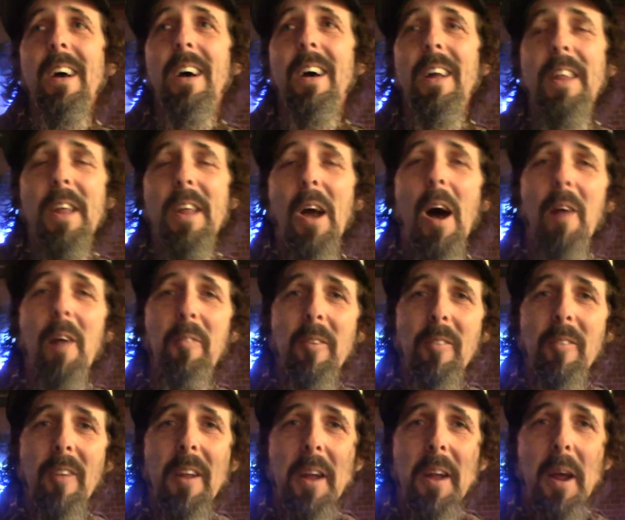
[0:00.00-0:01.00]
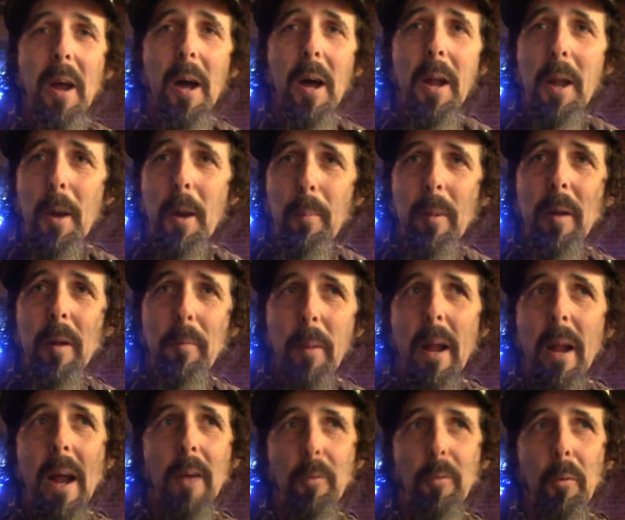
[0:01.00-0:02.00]
The Office on airplanes, but
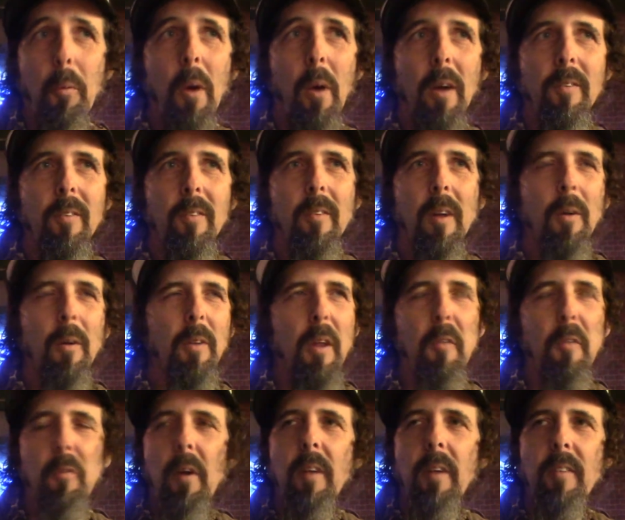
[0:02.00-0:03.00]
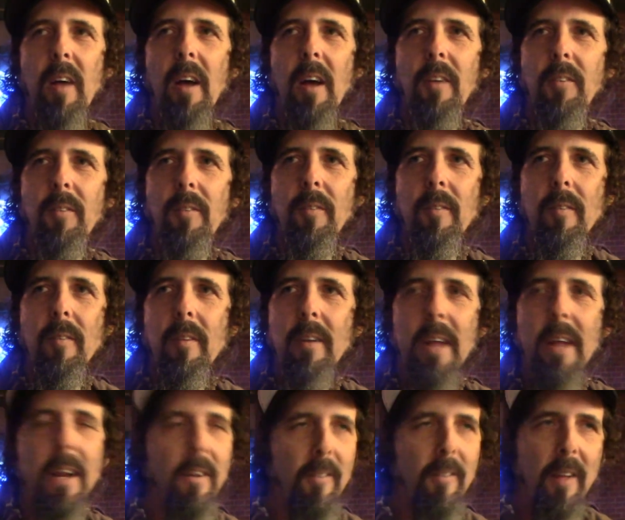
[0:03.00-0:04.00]
I actually watched, I was at a friend's house, and
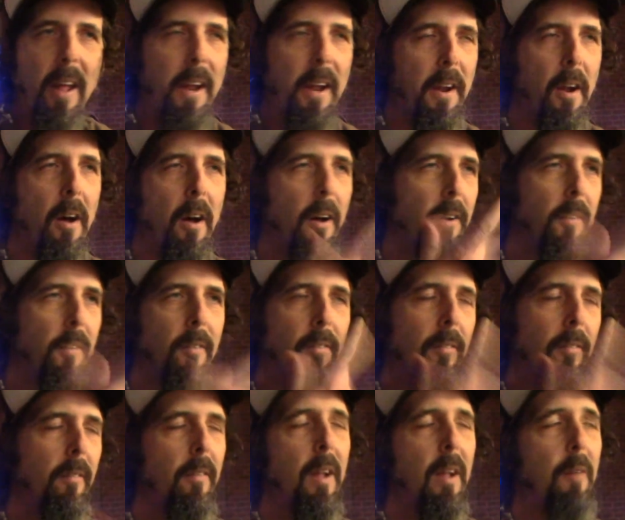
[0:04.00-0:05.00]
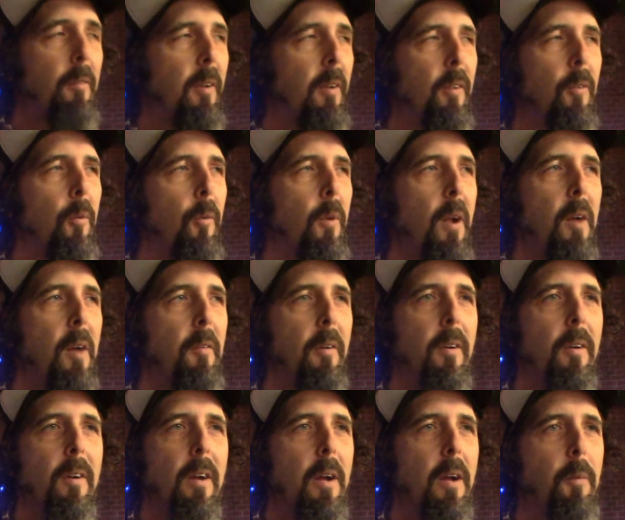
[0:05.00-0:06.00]
they just had it on Netflix or whatever,
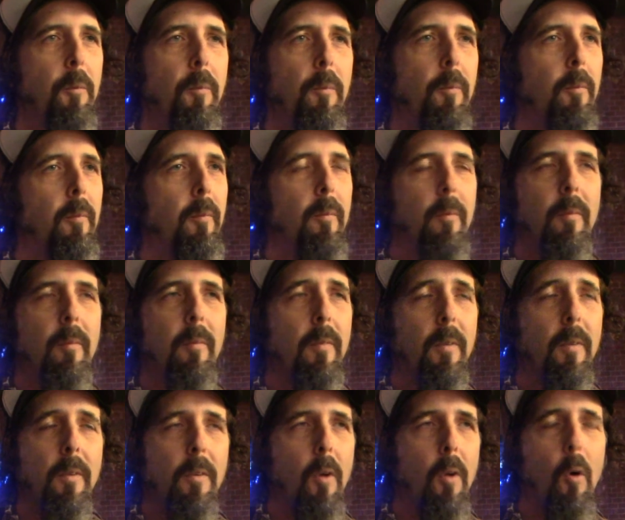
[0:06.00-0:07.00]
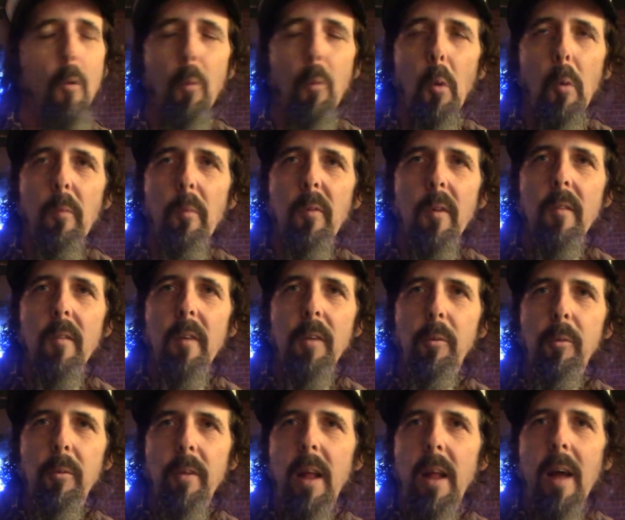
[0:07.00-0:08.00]
and the whole room full of us
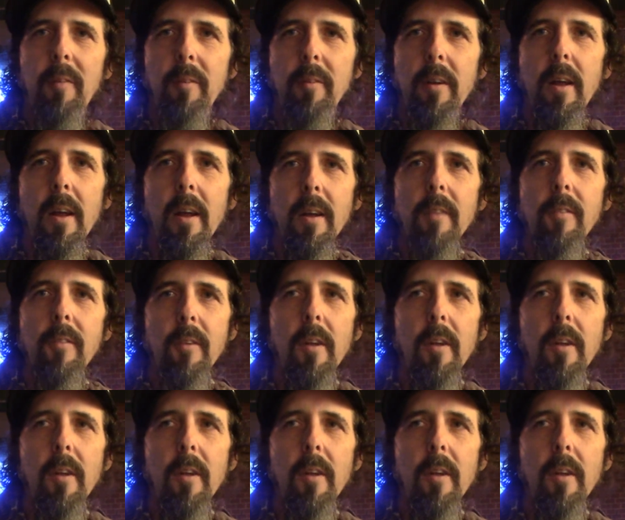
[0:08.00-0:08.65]
was laughing at it.